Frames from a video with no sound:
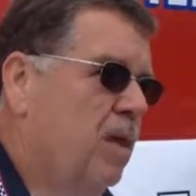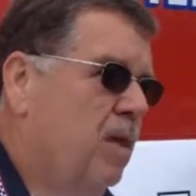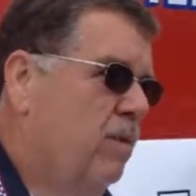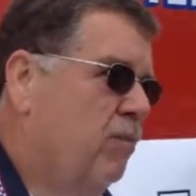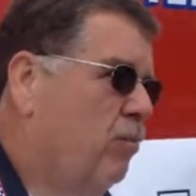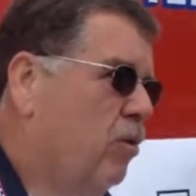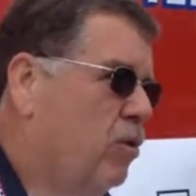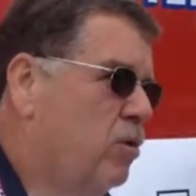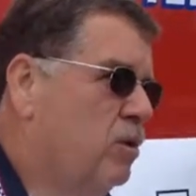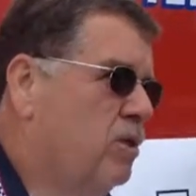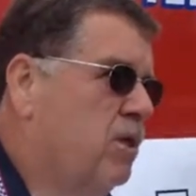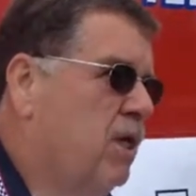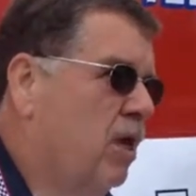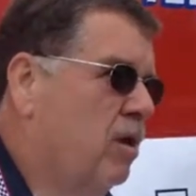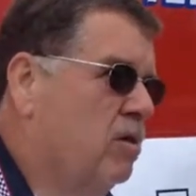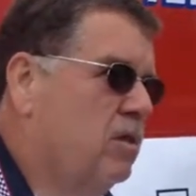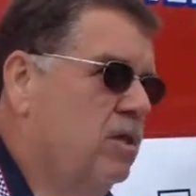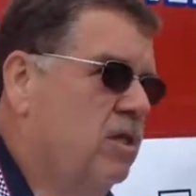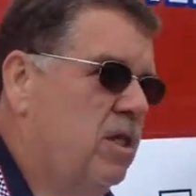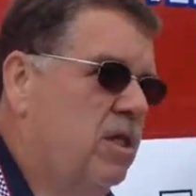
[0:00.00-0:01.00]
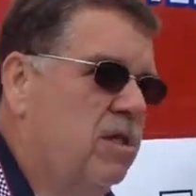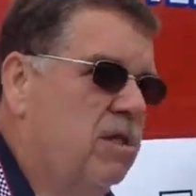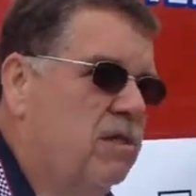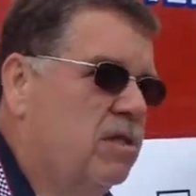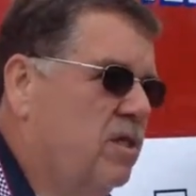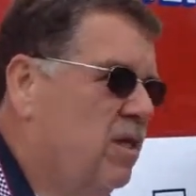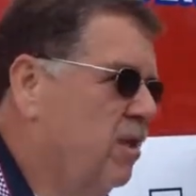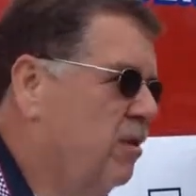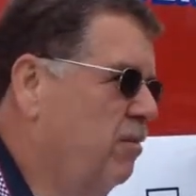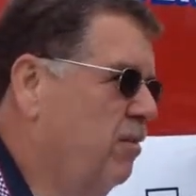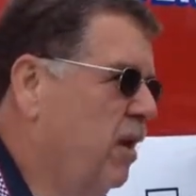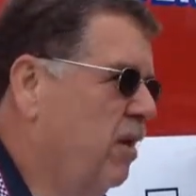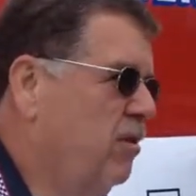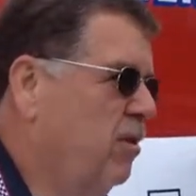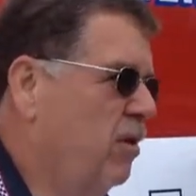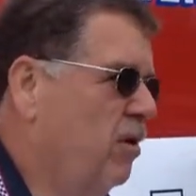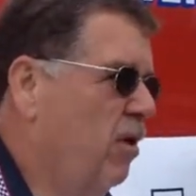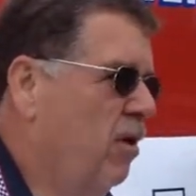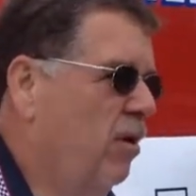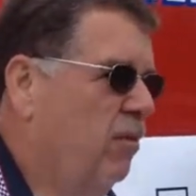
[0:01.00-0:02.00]
It burns kerosene instead of
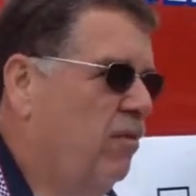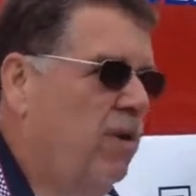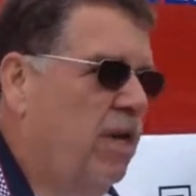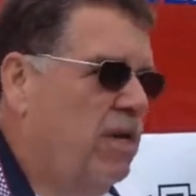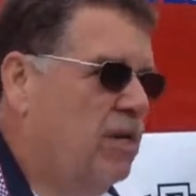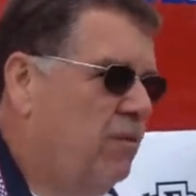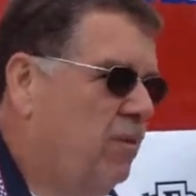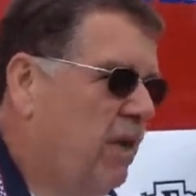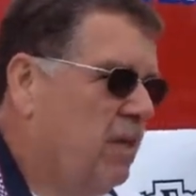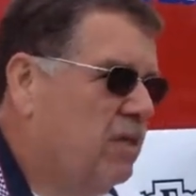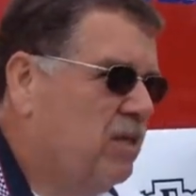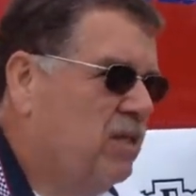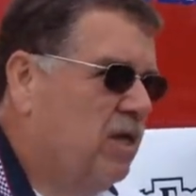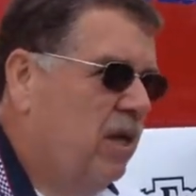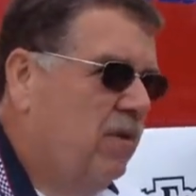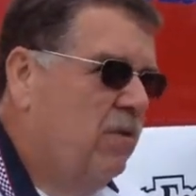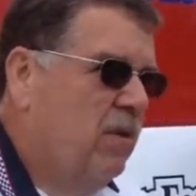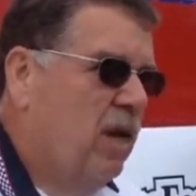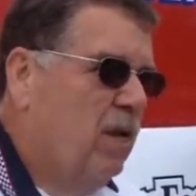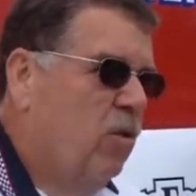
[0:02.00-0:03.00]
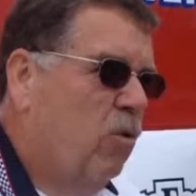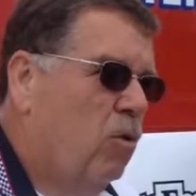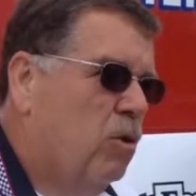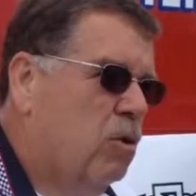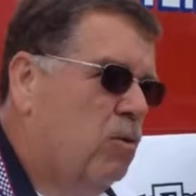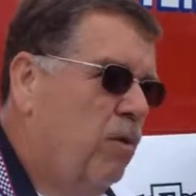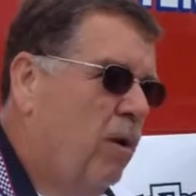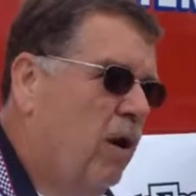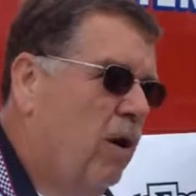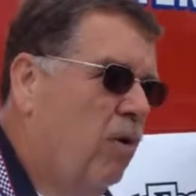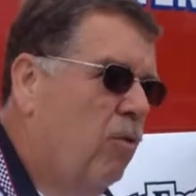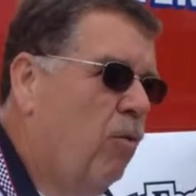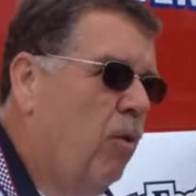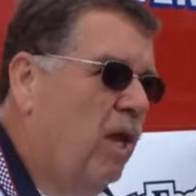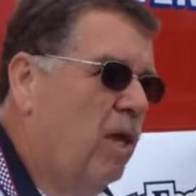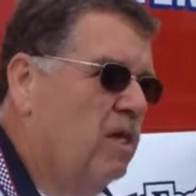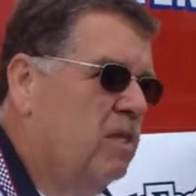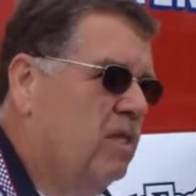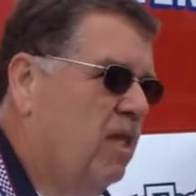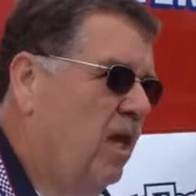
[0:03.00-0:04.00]
methanol. Makes about the same amount of horsepower,
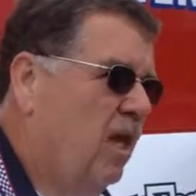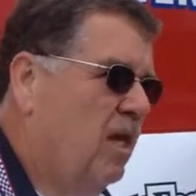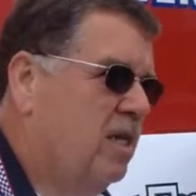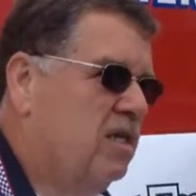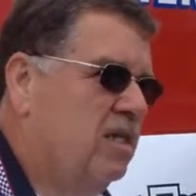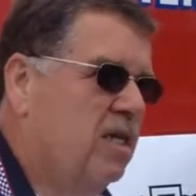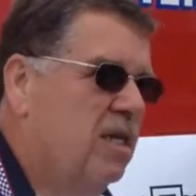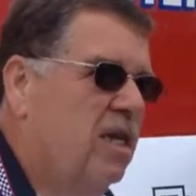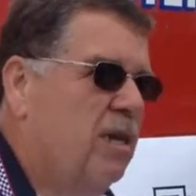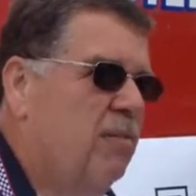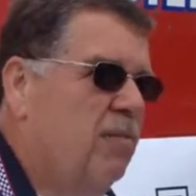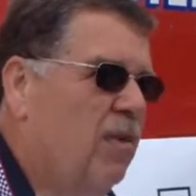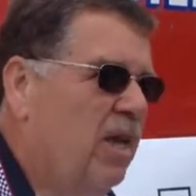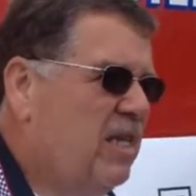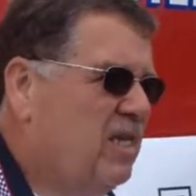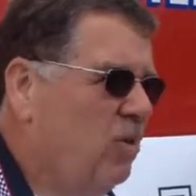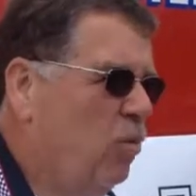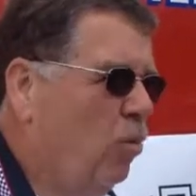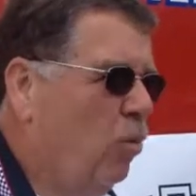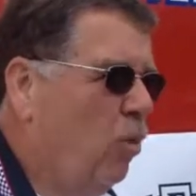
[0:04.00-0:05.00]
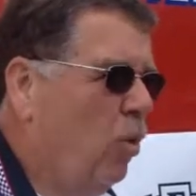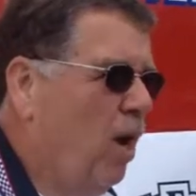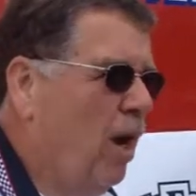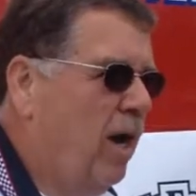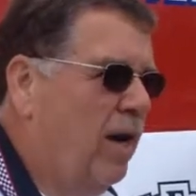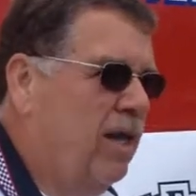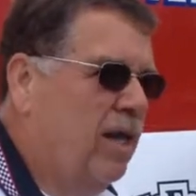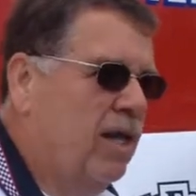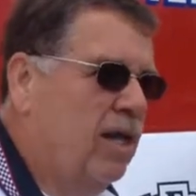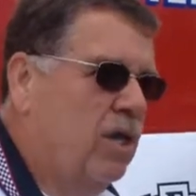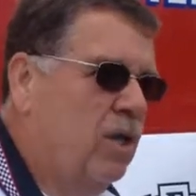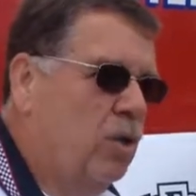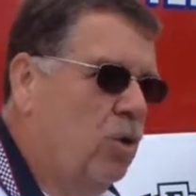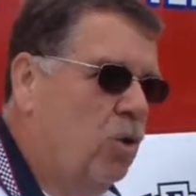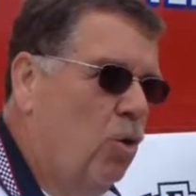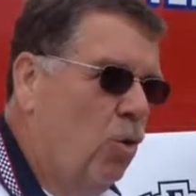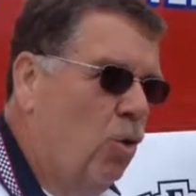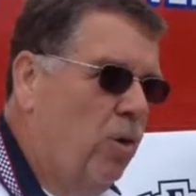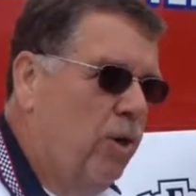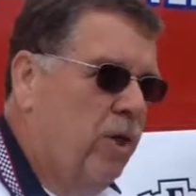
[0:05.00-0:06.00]
weighs less. Makes a whining,
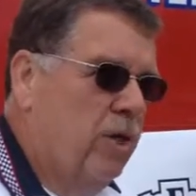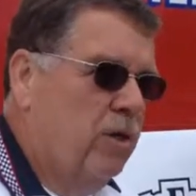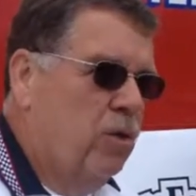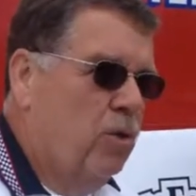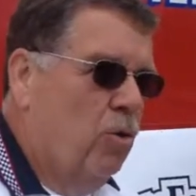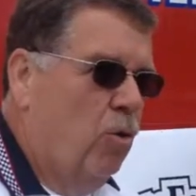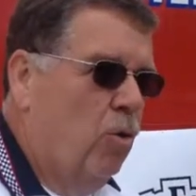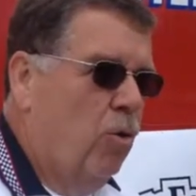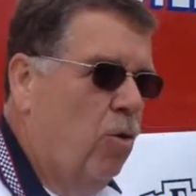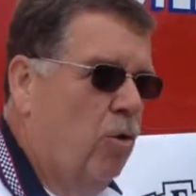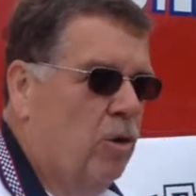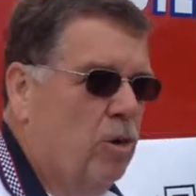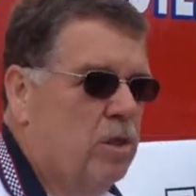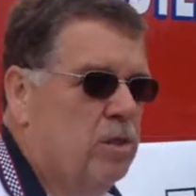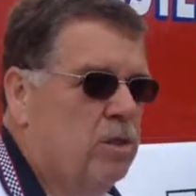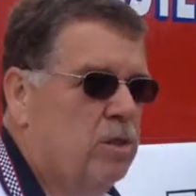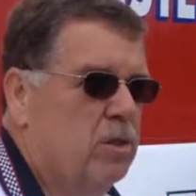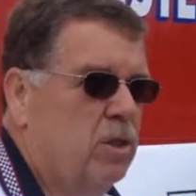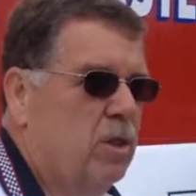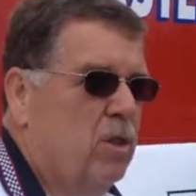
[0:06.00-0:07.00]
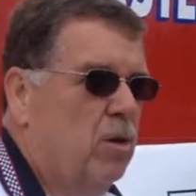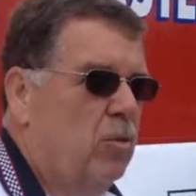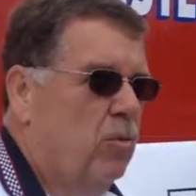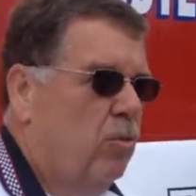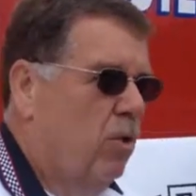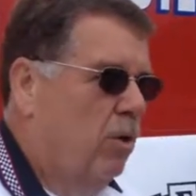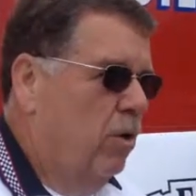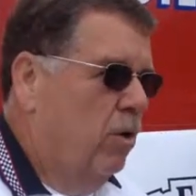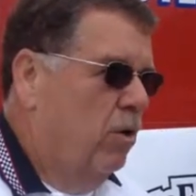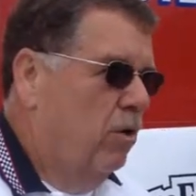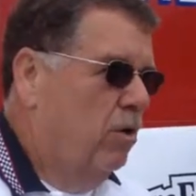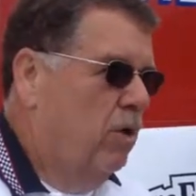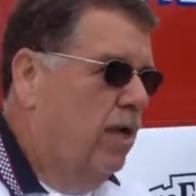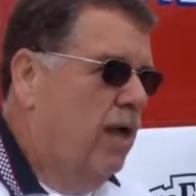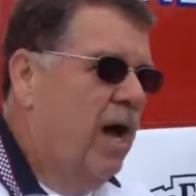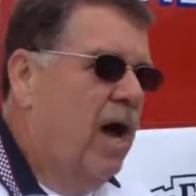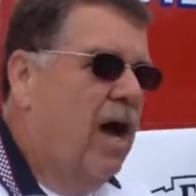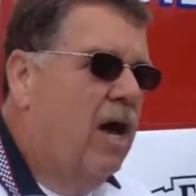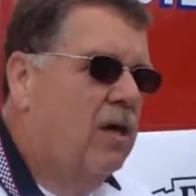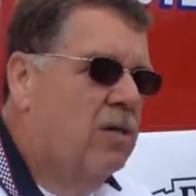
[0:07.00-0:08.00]
annoying noise. Where
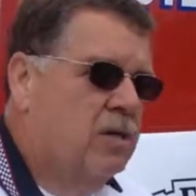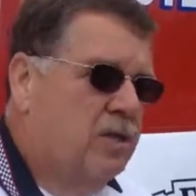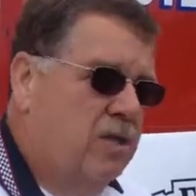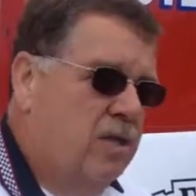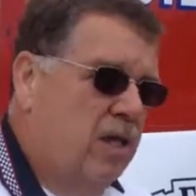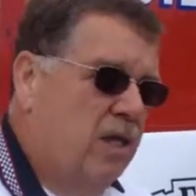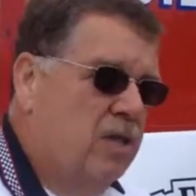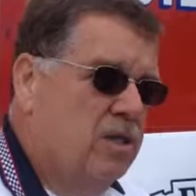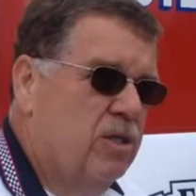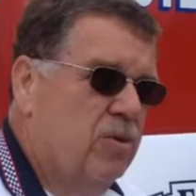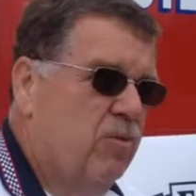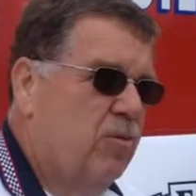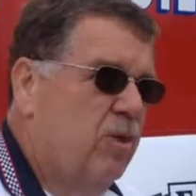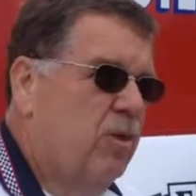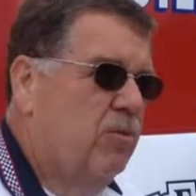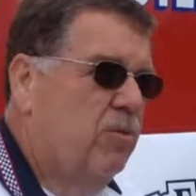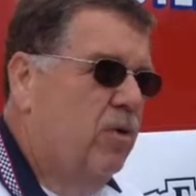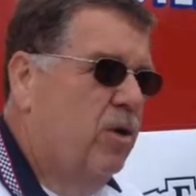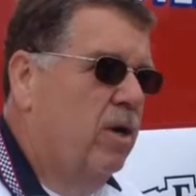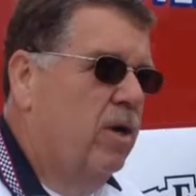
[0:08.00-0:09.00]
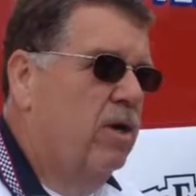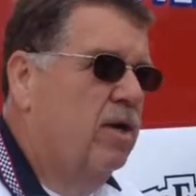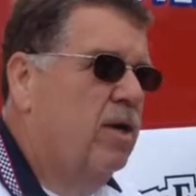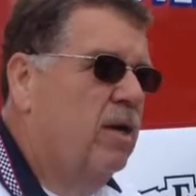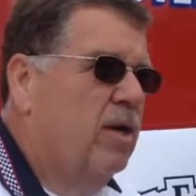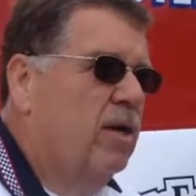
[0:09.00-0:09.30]
the Allison engine we run